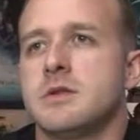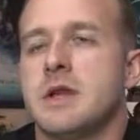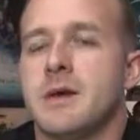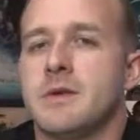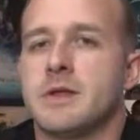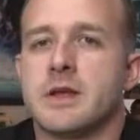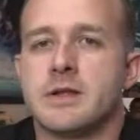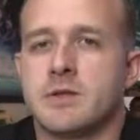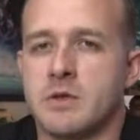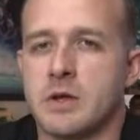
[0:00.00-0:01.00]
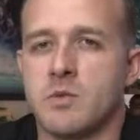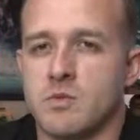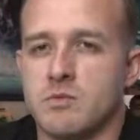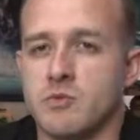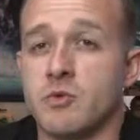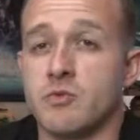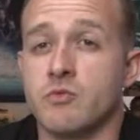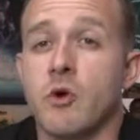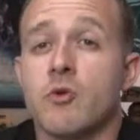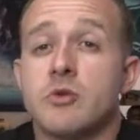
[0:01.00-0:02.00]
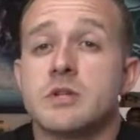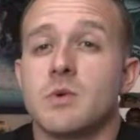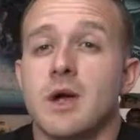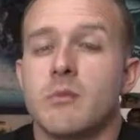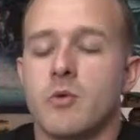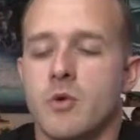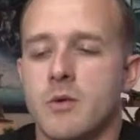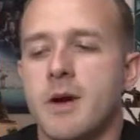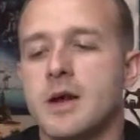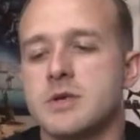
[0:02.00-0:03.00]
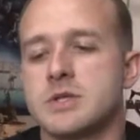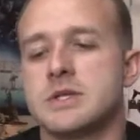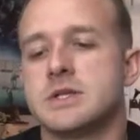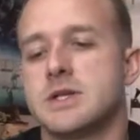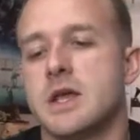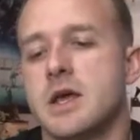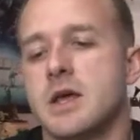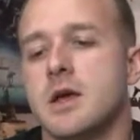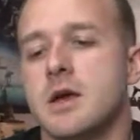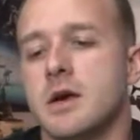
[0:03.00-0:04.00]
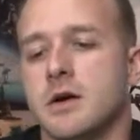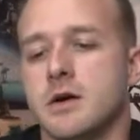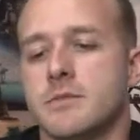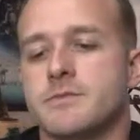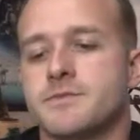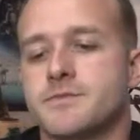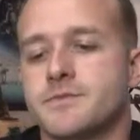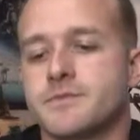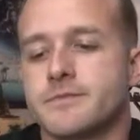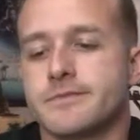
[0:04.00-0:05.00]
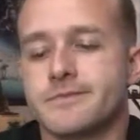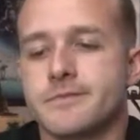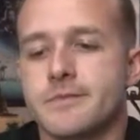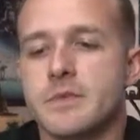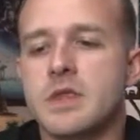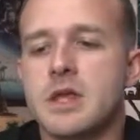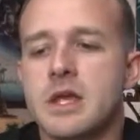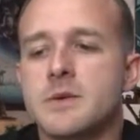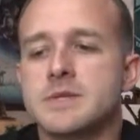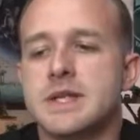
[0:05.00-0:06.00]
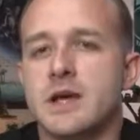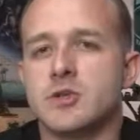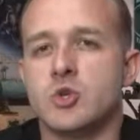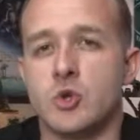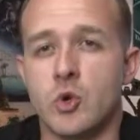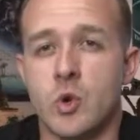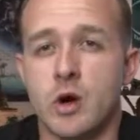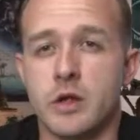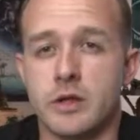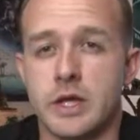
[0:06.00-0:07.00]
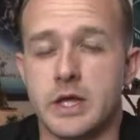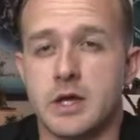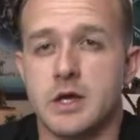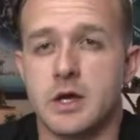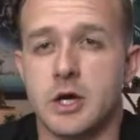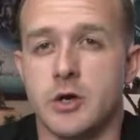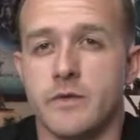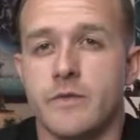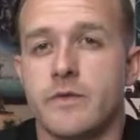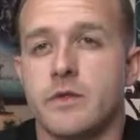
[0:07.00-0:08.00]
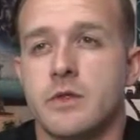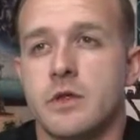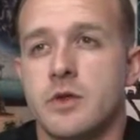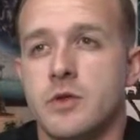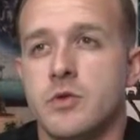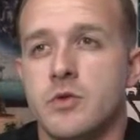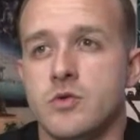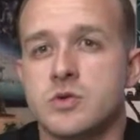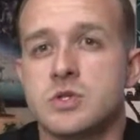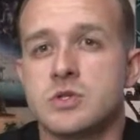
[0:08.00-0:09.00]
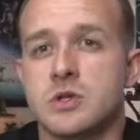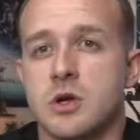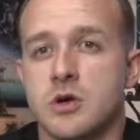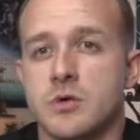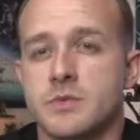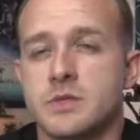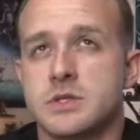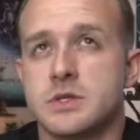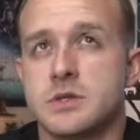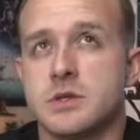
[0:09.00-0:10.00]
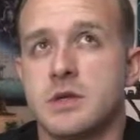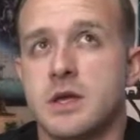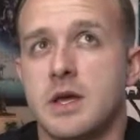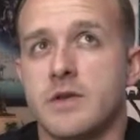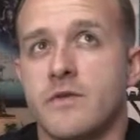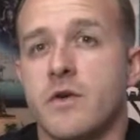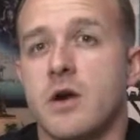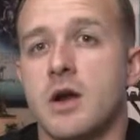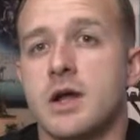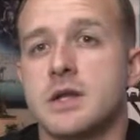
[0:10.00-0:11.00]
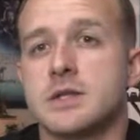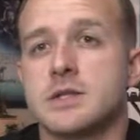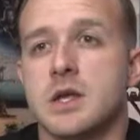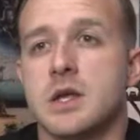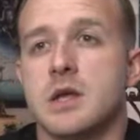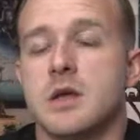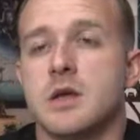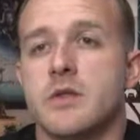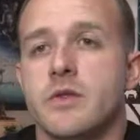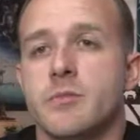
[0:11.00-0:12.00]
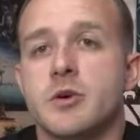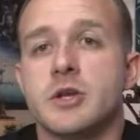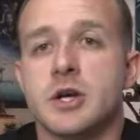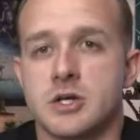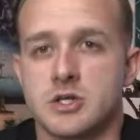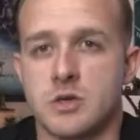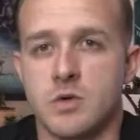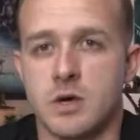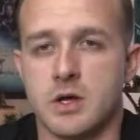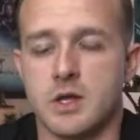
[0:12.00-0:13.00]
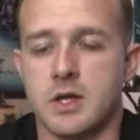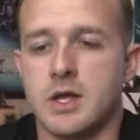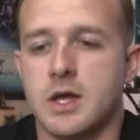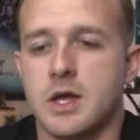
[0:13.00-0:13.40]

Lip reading: I mean, like the whole reason why I pre-order models is it comes down to the quality of the new sculpts as far as the production quality.